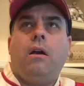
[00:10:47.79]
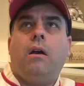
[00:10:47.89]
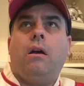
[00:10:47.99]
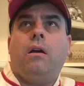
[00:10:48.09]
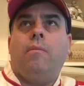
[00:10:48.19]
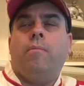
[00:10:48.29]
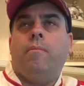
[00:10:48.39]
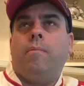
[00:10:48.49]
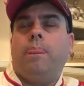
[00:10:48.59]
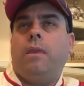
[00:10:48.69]

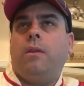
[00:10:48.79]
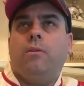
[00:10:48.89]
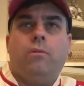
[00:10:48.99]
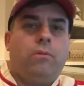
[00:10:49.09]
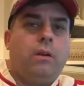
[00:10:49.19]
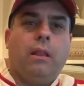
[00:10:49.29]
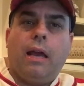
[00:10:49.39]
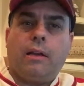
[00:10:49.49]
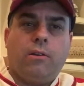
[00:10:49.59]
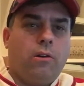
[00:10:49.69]
Um, you know,
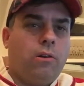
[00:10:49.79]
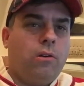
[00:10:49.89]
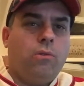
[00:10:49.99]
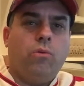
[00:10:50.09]
collector,